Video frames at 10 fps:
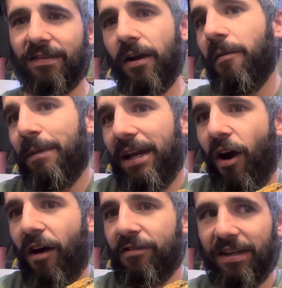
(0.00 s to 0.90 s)
Their meat
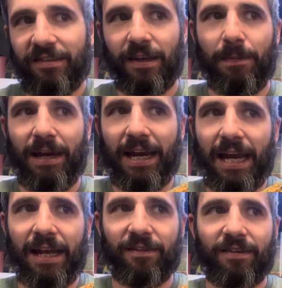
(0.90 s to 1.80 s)
obviously being
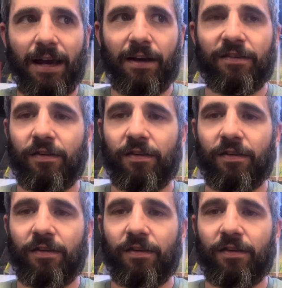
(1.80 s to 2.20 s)
insects.